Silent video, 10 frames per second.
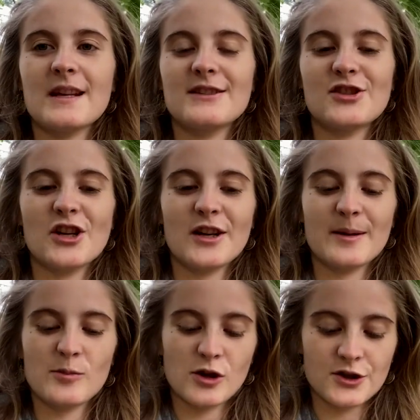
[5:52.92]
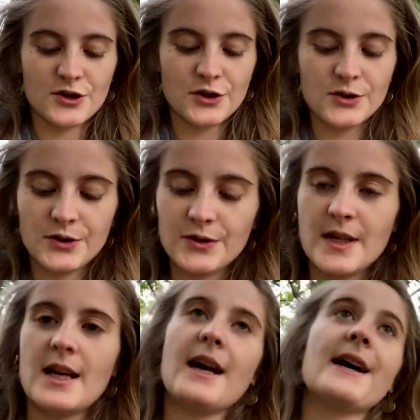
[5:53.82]
sharing more
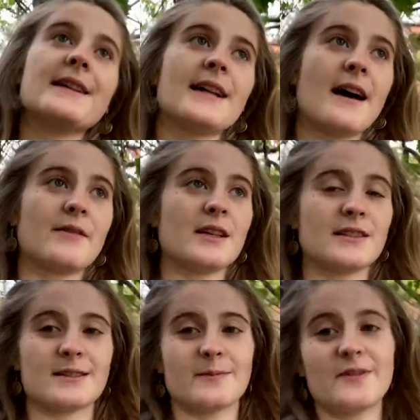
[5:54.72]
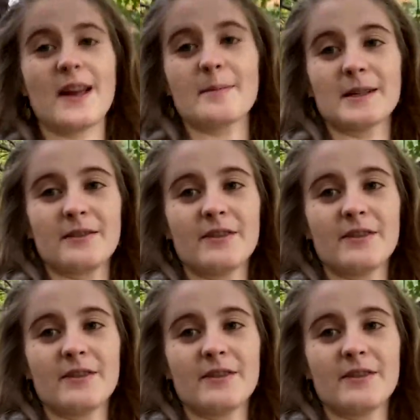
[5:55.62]
soon and having some family